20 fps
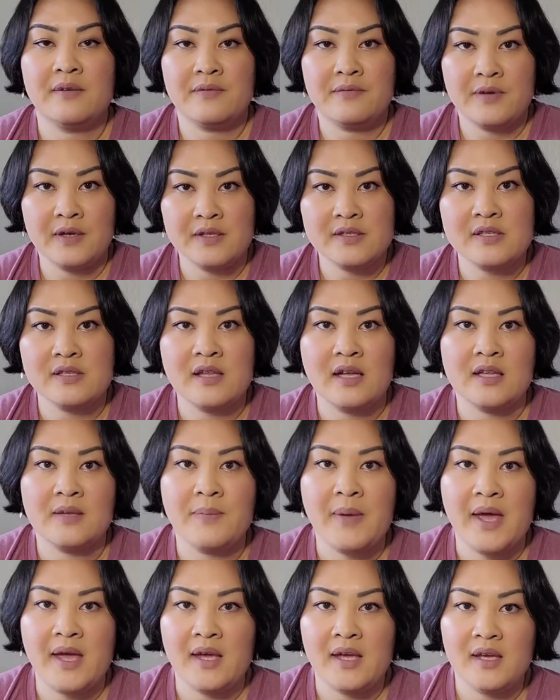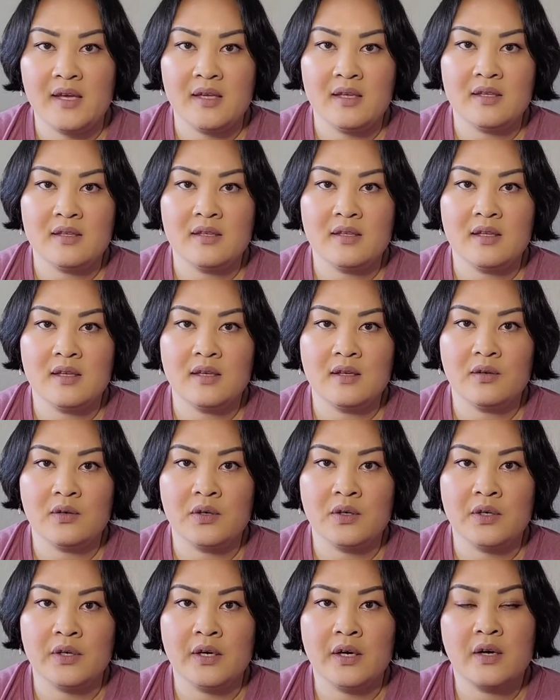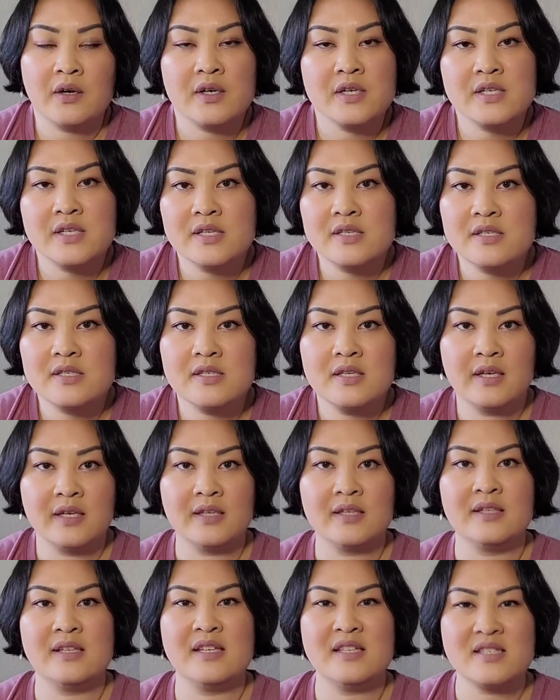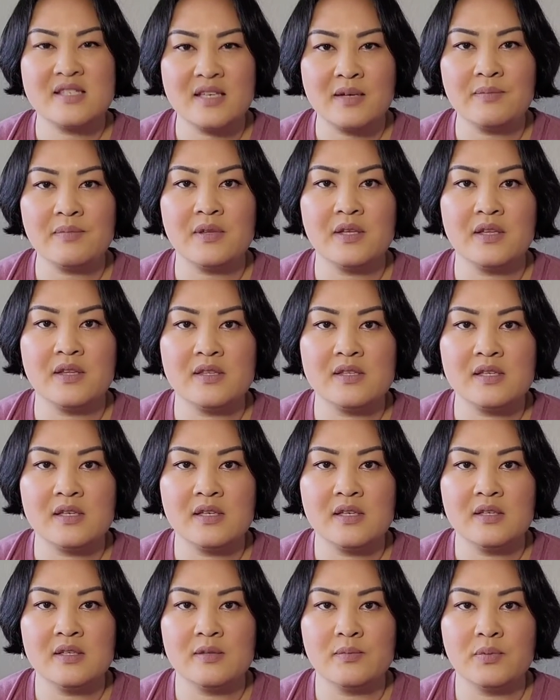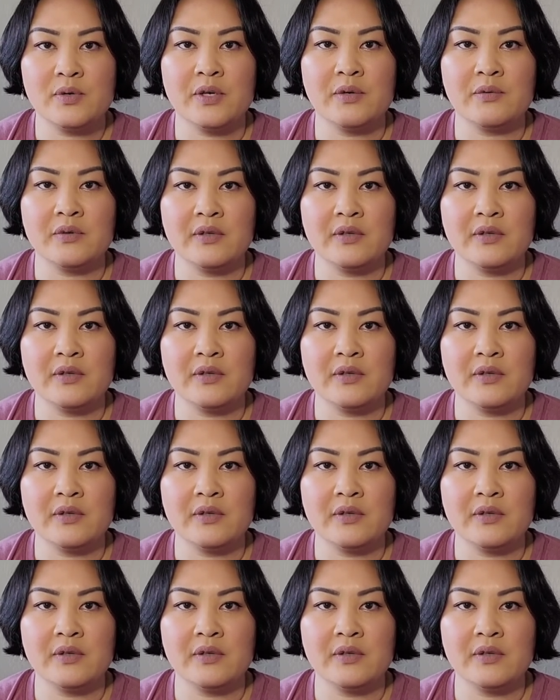felt a lot of pain or just need something to bring